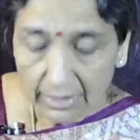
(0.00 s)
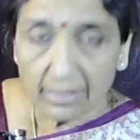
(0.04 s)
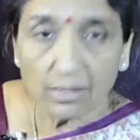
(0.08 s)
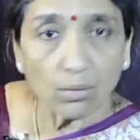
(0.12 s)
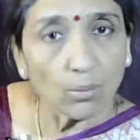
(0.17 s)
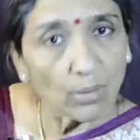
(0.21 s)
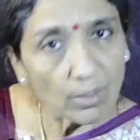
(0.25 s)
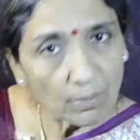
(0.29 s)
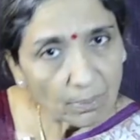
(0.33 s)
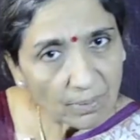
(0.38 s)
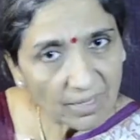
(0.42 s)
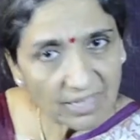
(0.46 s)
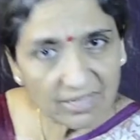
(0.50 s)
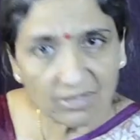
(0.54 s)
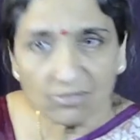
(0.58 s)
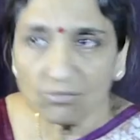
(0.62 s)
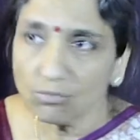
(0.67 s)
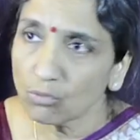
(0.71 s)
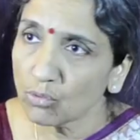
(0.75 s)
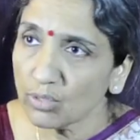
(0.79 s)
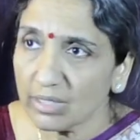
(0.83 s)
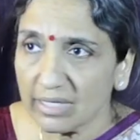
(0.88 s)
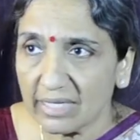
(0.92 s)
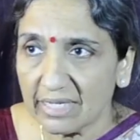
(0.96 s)
Now I'll play the
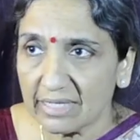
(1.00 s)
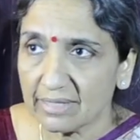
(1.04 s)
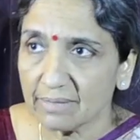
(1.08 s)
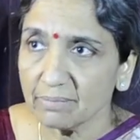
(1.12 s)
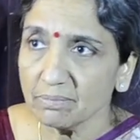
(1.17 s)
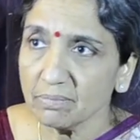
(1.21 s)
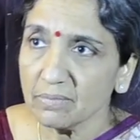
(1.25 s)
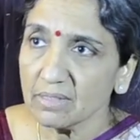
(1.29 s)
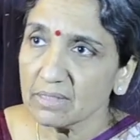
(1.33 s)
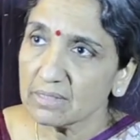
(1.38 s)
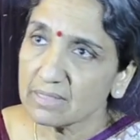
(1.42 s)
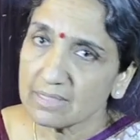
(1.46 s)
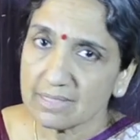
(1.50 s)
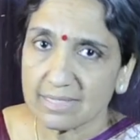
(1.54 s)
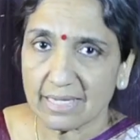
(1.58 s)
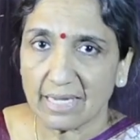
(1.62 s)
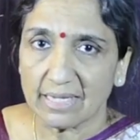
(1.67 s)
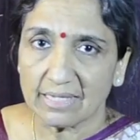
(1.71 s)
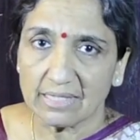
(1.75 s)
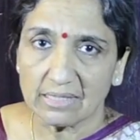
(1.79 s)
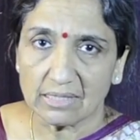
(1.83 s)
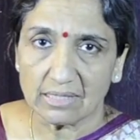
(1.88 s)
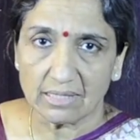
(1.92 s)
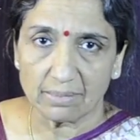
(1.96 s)
full Geetham, the
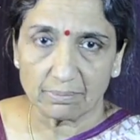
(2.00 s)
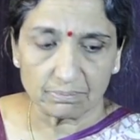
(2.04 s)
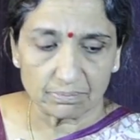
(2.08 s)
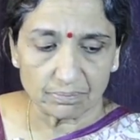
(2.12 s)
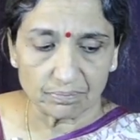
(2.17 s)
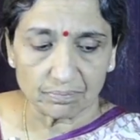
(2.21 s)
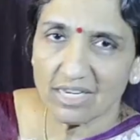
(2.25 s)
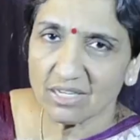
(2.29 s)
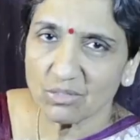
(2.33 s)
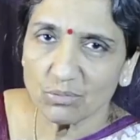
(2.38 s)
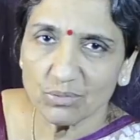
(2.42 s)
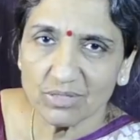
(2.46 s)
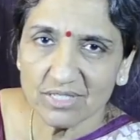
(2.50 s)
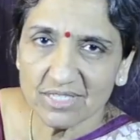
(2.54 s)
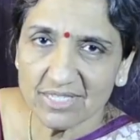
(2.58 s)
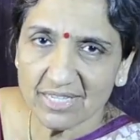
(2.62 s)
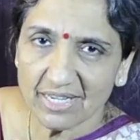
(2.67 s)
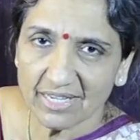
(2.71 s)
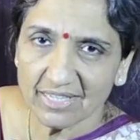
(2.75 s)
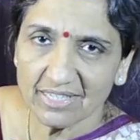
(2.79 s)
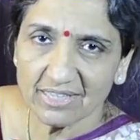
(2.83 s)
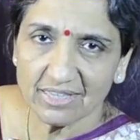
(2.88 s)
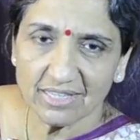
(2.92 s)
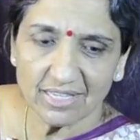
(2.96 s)
Sahityam. Start with
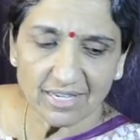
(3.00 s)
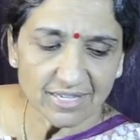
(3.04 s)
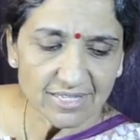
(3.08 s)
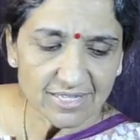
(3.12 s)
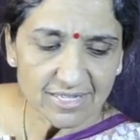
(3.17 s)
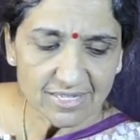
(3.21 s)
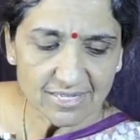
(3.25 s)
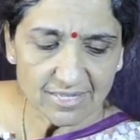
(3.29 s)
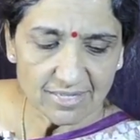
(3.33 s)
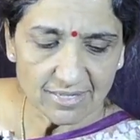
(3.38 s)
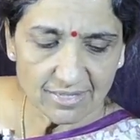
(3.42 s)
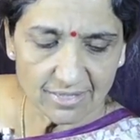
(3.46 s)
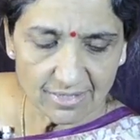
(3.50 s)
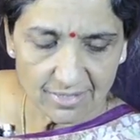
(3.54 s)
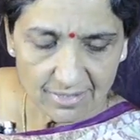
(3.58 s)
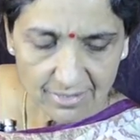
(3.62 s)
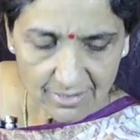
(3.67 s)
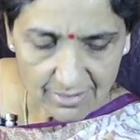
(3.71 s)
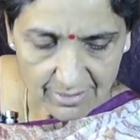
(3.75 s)
the Sahityas.